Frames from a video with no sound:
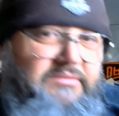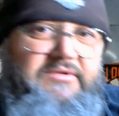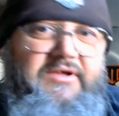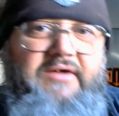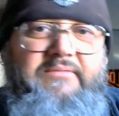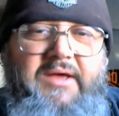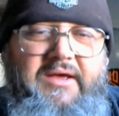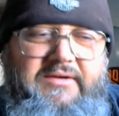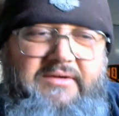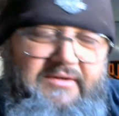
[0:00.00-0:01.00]
young
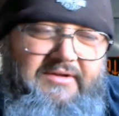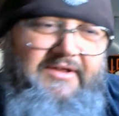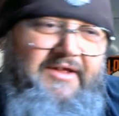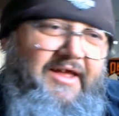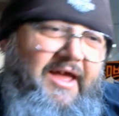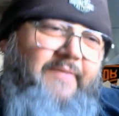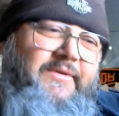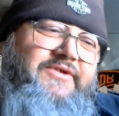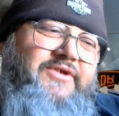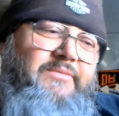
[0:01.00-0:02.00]
men,
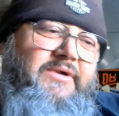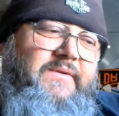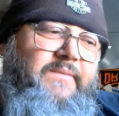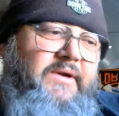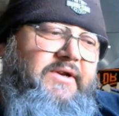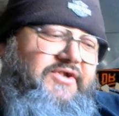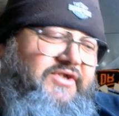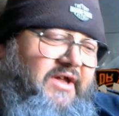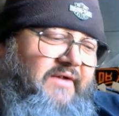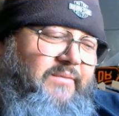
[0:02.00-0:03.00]
having so much fun and
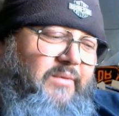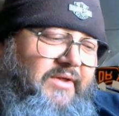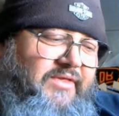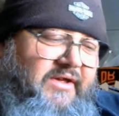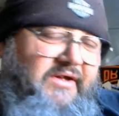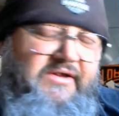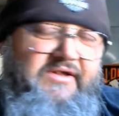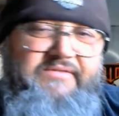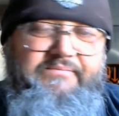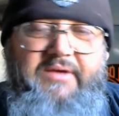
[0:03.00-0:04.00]
stuff with it,
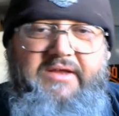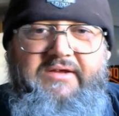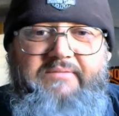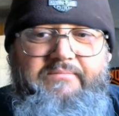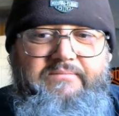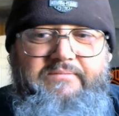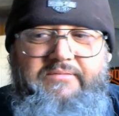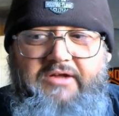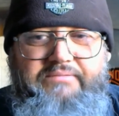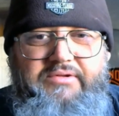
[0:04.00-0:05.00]
it's been
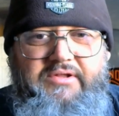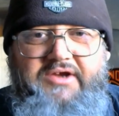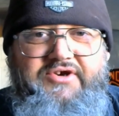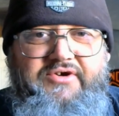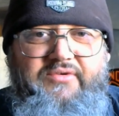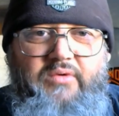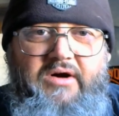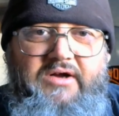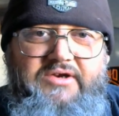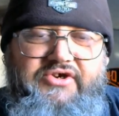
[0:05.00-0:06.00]
a pleasure to
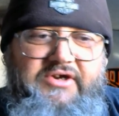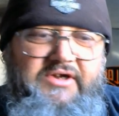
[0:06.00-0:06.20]
watch.